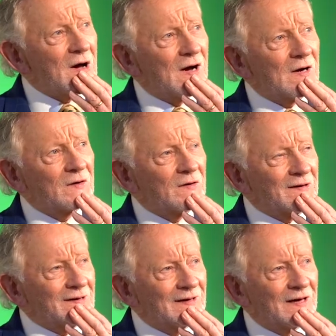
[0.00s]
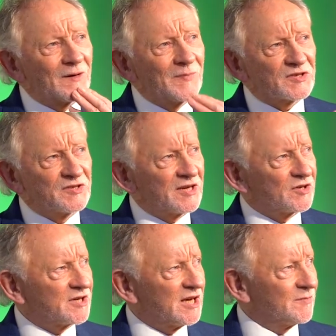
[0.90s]
our uh, our business,
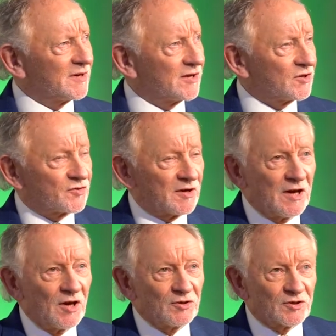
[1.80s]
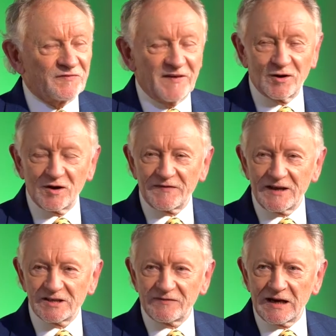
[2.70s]
entertainment industry, just fell off the
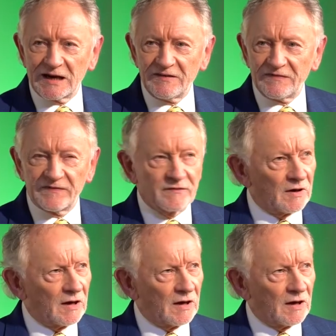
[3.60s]
edge of a cliff.